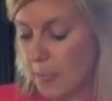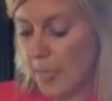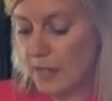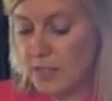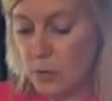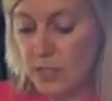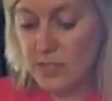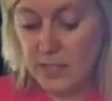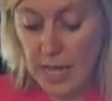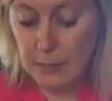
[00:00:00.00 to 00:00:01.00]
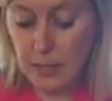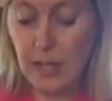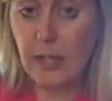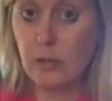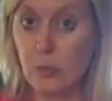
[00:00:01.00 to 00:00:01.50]
And so this can be
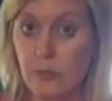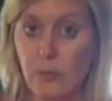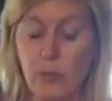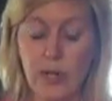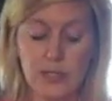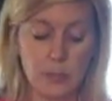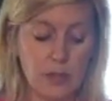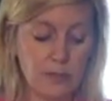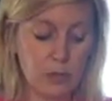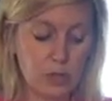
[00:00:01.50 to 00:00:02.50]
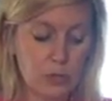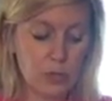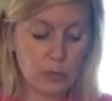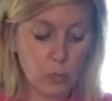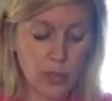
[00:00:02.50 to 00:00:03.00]
a gluten-free recipe if you
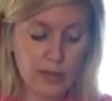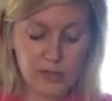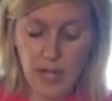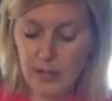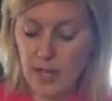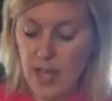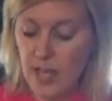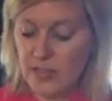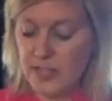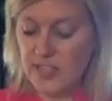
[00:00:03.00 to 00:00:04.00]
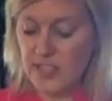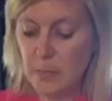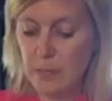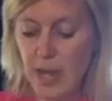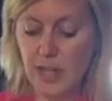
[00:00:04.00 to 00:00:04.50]
choose. But what I've done, this is the
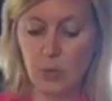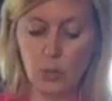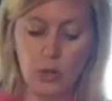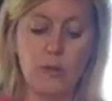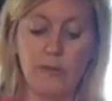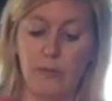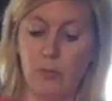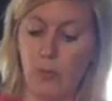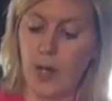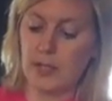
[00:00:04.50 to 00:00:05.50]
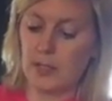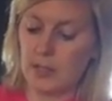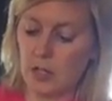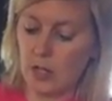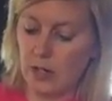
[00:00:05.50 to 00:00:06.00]
manual food
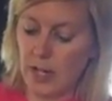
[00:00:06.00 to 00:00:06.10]
processor.